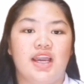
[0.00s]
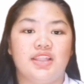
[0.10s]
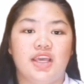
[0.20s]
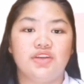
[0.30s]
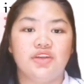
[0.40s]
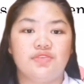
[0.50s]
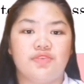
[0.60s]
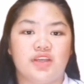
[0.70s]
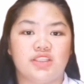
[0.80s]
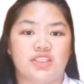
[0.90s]
Another
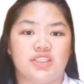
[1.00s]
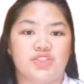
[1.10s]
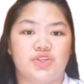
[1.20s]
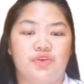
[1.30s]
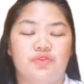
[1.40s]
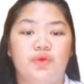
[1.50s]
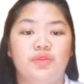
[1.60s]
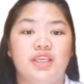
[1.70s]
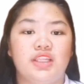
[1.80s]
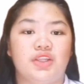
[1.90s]
advantage of
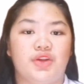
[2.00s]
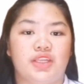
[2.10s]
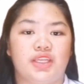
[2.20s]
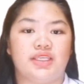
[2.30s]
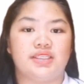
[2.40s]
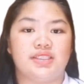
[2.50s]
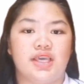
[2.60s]
online learning is